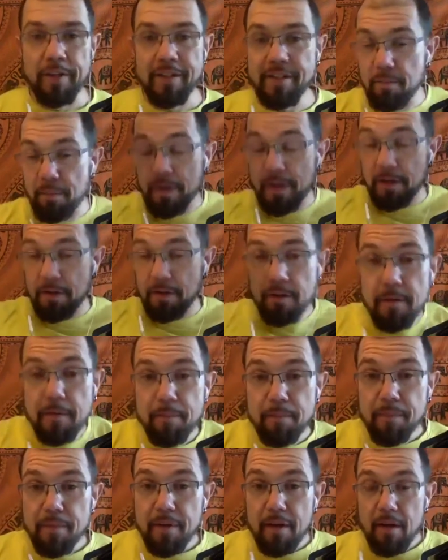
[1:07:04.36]
disappear.
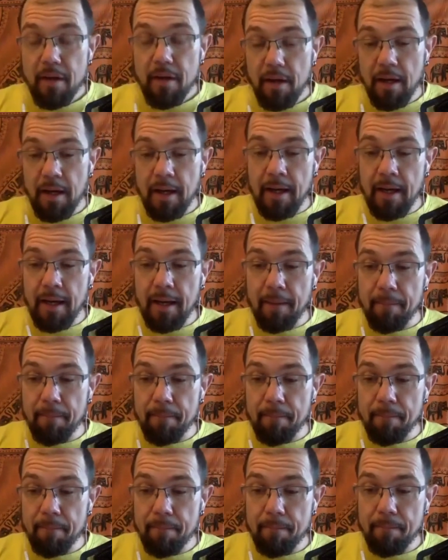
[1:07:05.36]

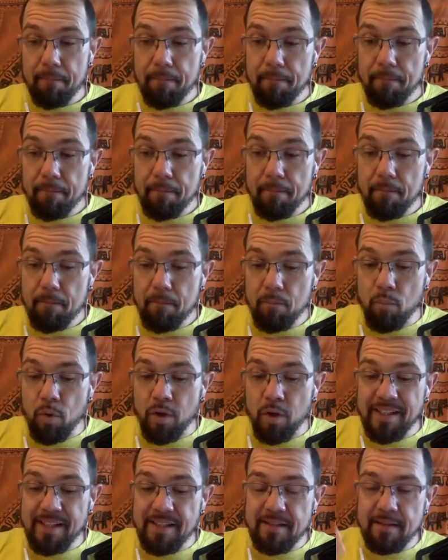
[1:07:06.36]
Um, hmm.
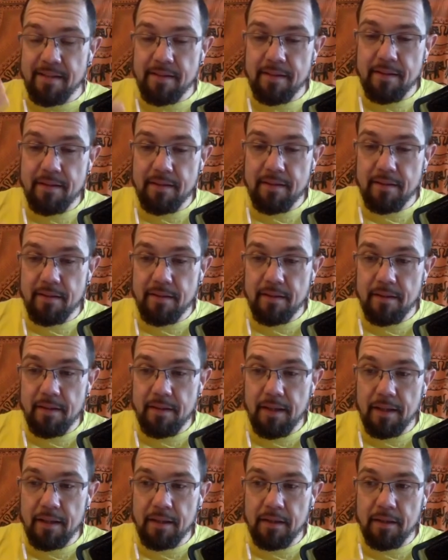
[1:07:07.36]
what is,
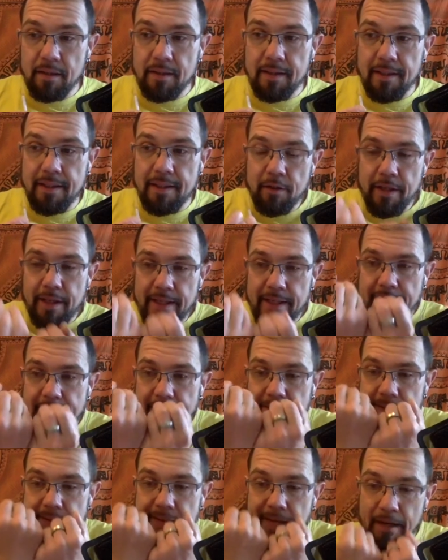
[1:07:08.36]
did you get any
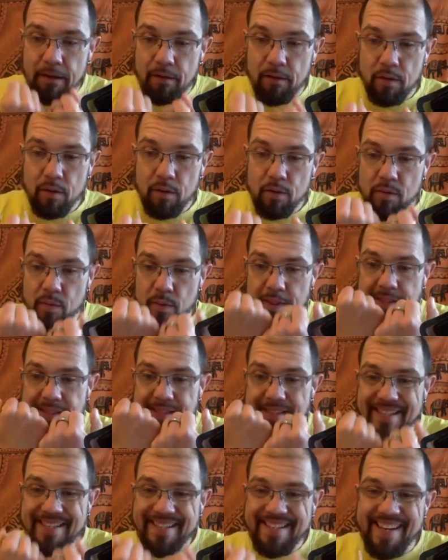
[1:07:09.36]
downloads? What is
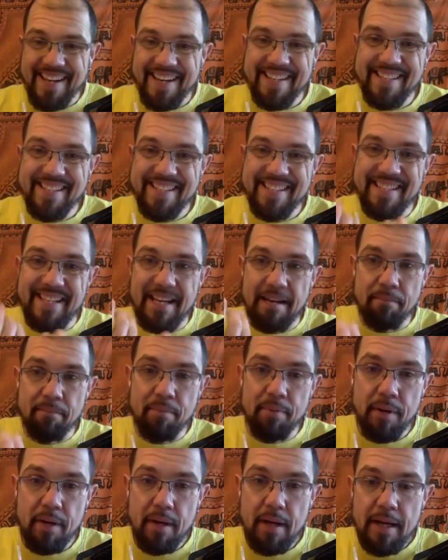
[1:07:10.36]
the next step?
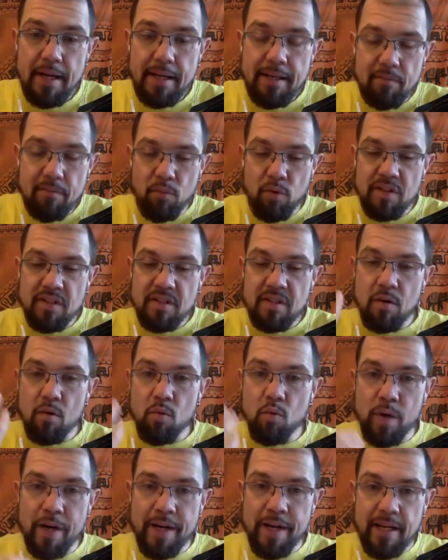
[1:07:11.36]
Was the
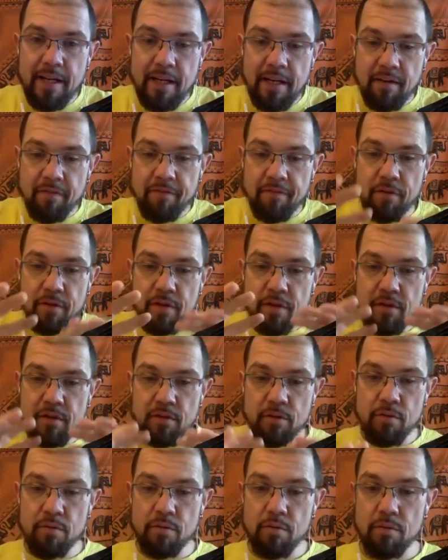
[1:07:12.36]
awakening for
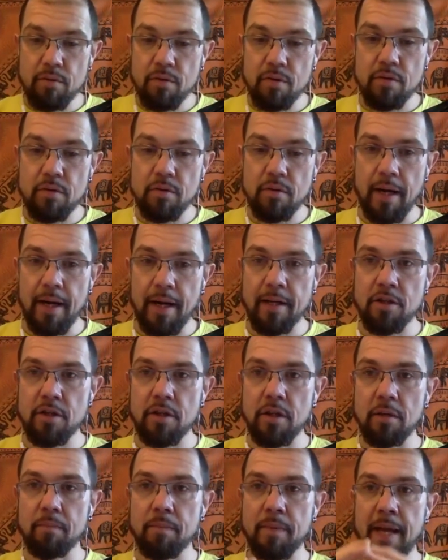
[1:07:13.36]
you to
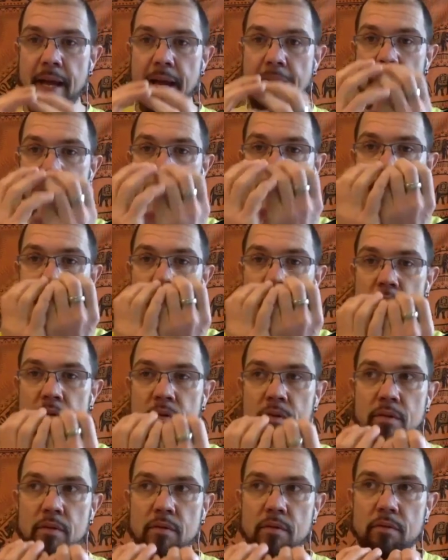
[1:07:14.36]
actually be able
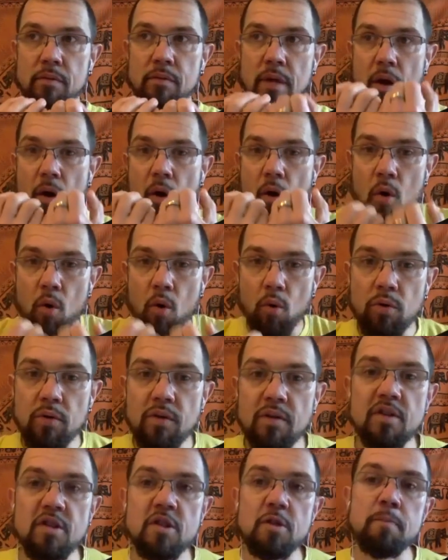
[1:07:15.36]
to
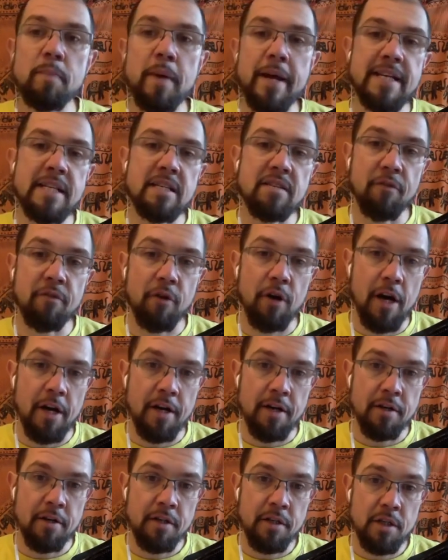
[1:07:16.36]
hold space for
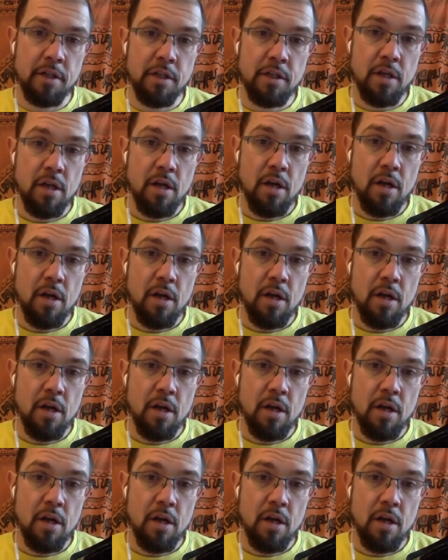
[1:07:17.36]
others?